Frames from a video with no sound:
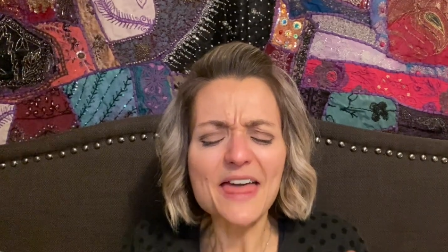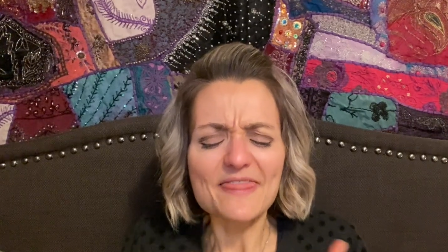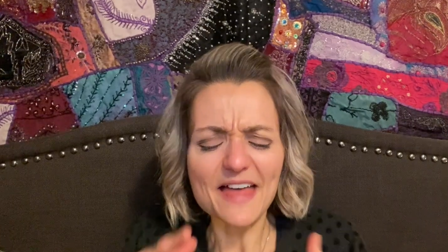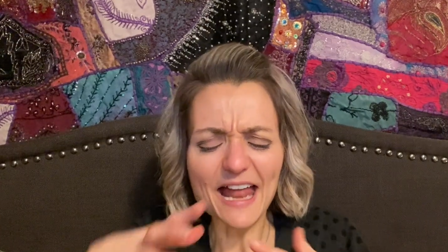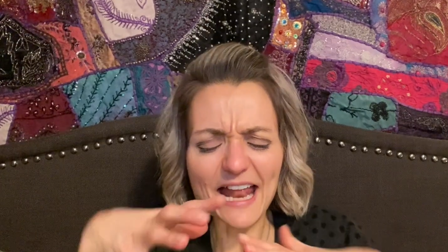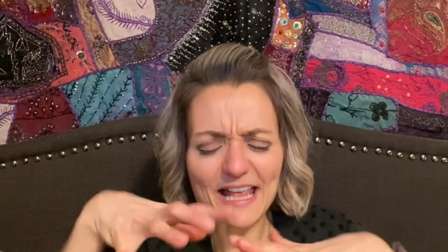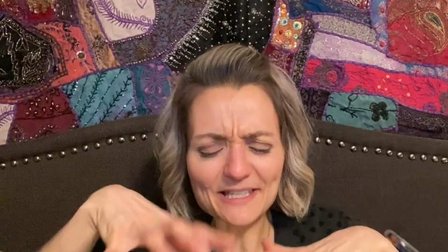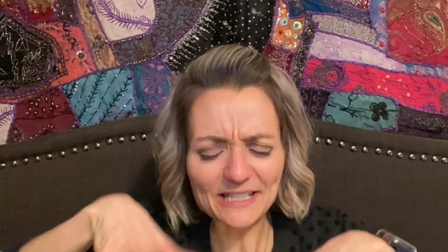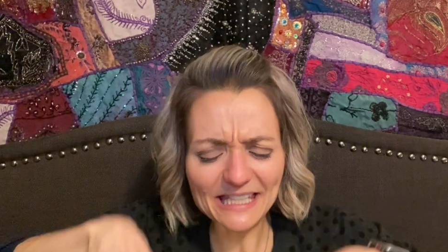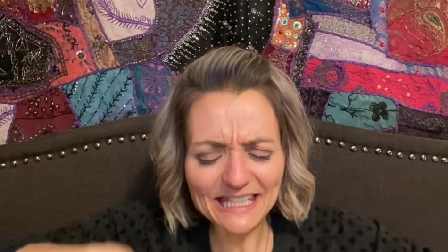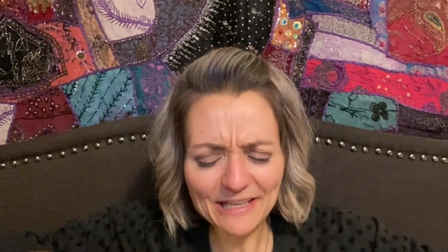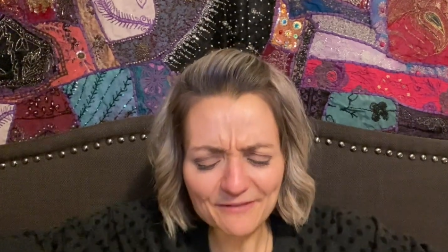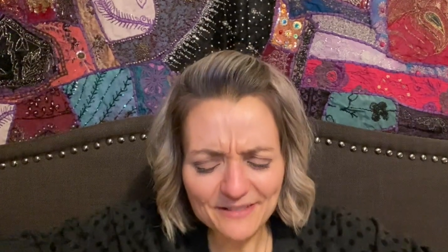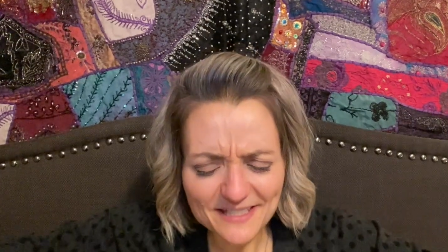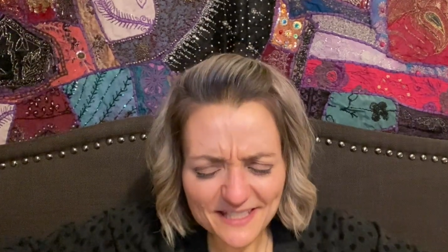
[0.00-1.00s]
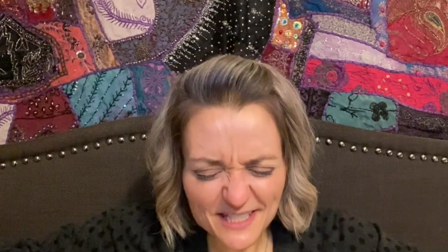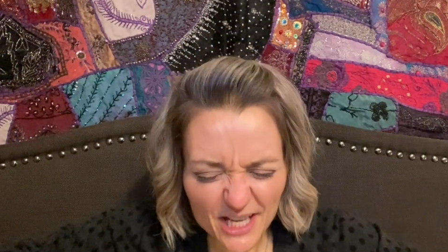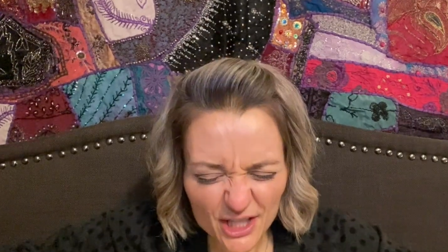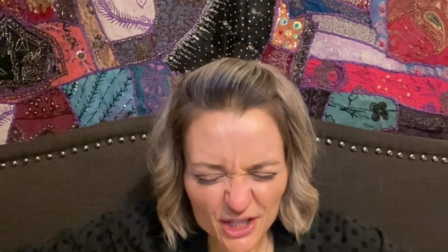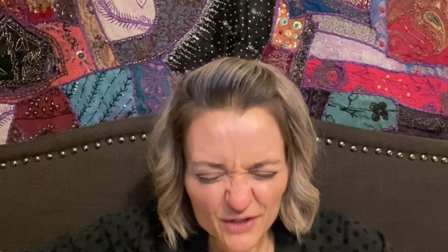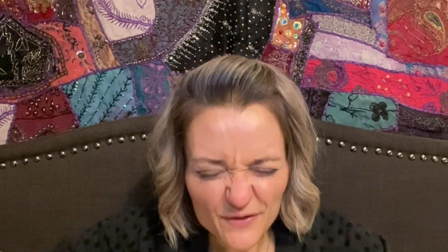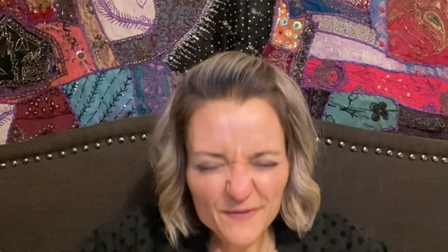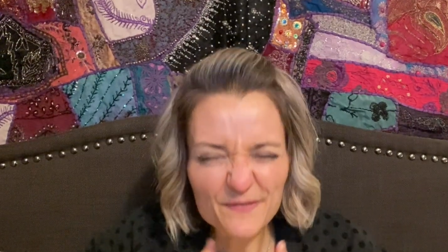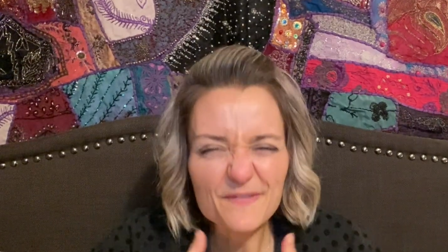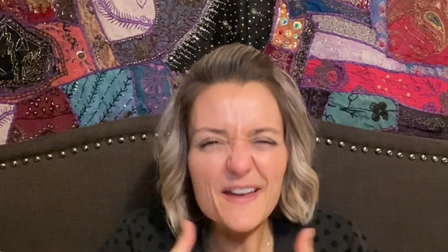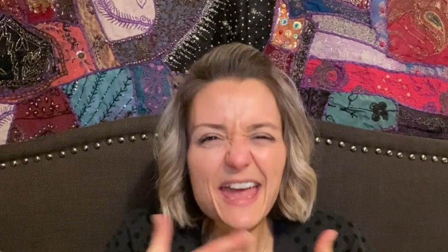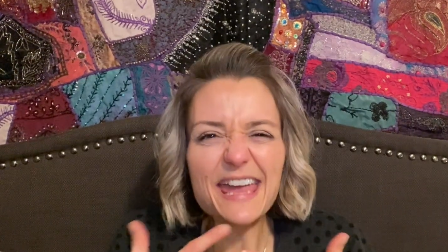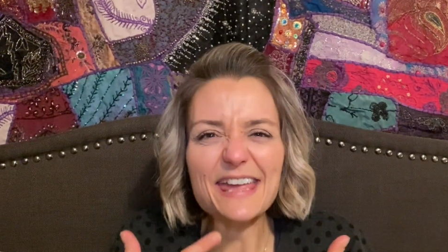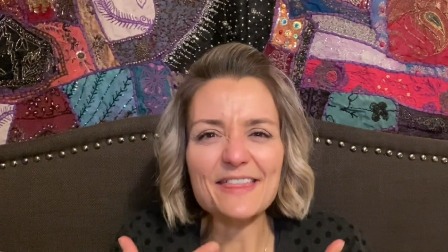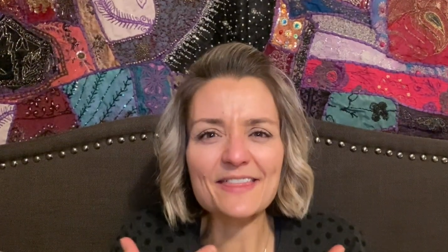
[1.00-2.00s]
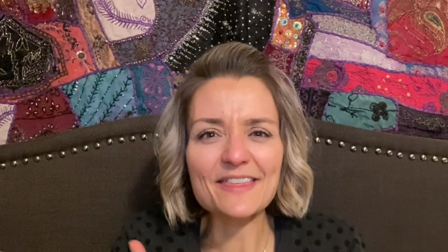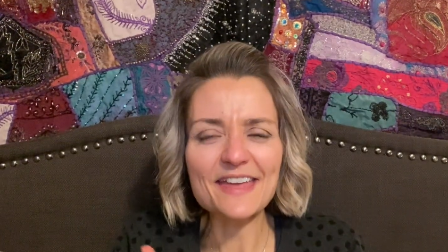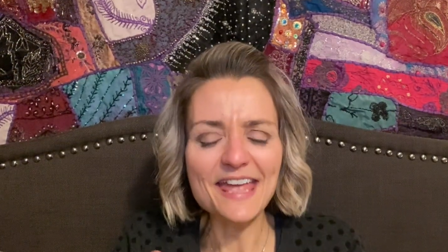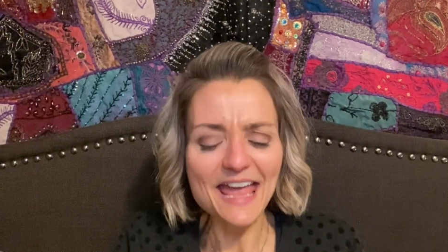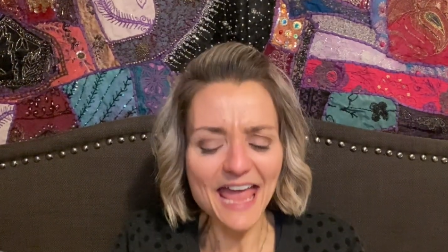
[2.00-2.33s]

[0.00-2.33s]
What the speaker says: that has given such faith.